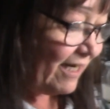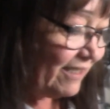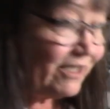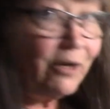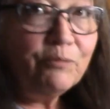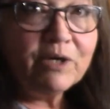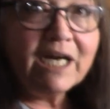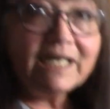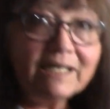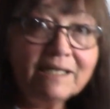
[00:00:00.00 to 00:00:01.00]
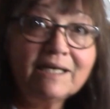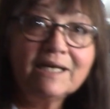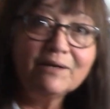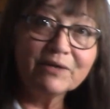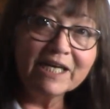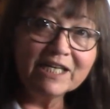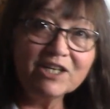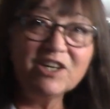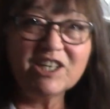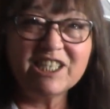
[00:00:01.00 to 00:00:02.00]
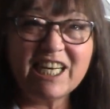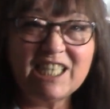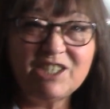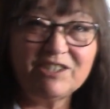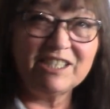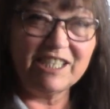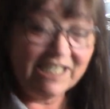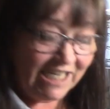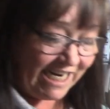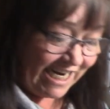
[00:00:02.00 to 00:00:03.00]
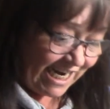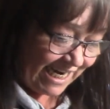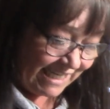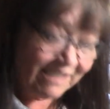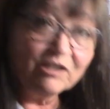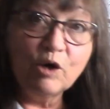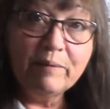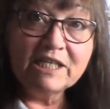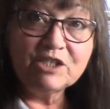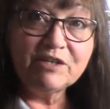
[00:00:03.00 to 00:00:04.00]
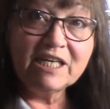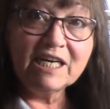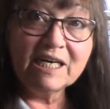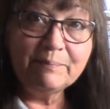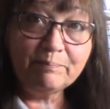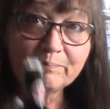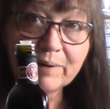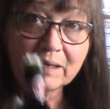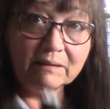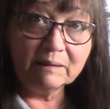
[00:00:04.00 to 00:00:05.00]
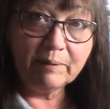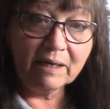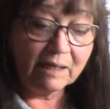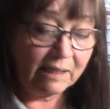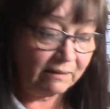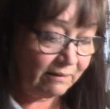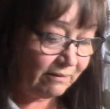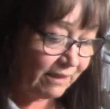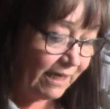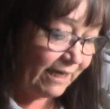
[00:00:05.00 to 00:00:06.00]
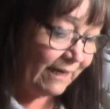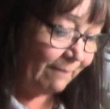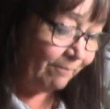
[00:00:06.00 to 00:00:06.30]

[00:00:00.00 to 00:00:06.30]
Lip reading: So we're gonna cook dangerously today, guys. No measuring cup, bottle to pot. Okay.